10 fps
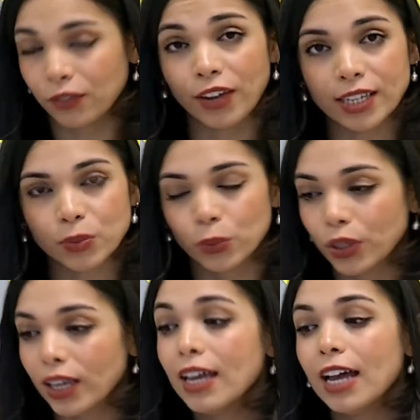
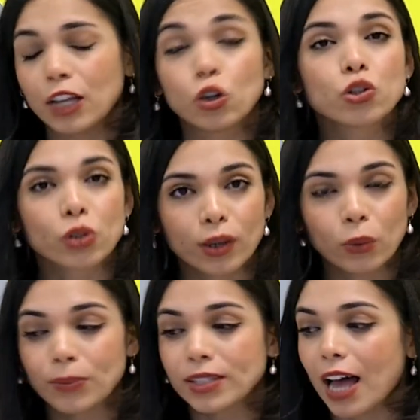Facebook, and also the
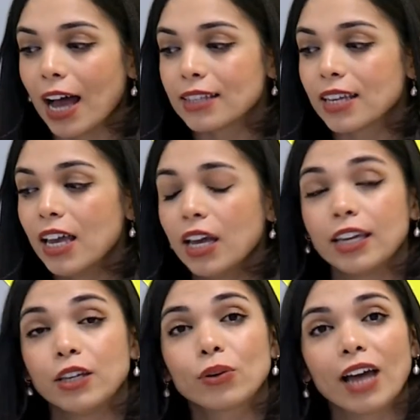website.
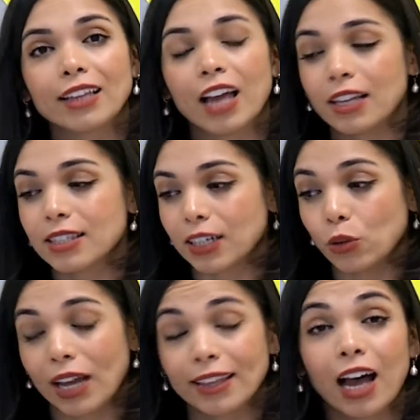You can answer,
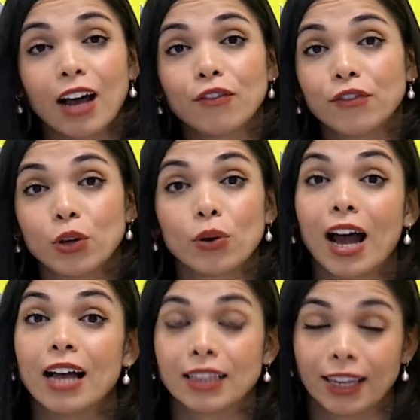you can have your
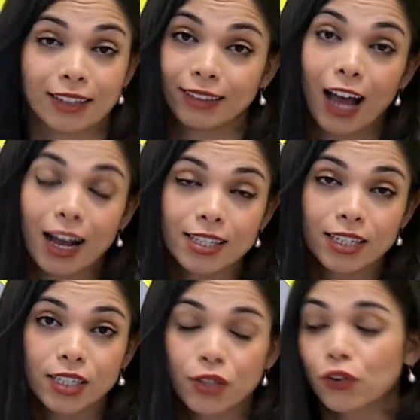
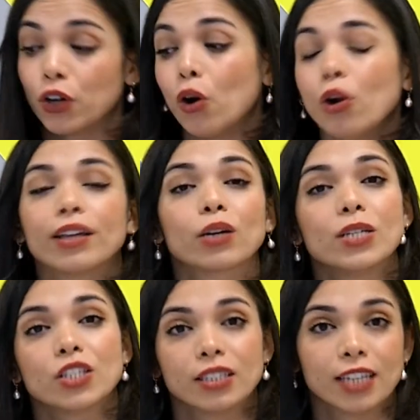answers for all the
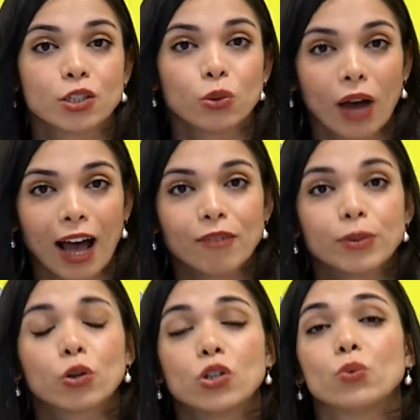questions that you have,
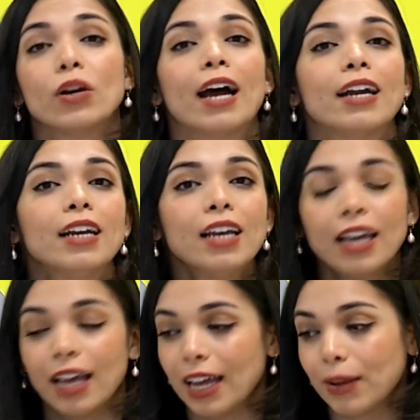because we are
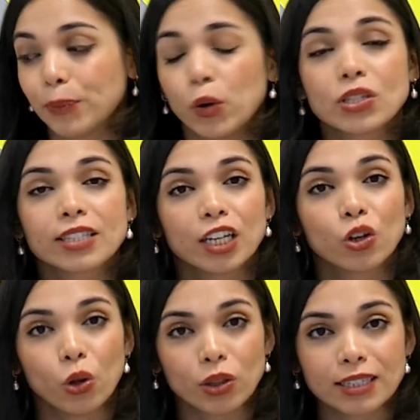
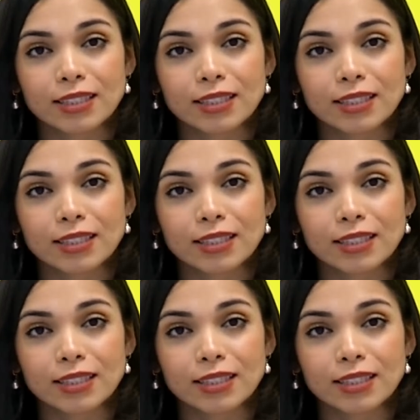posting all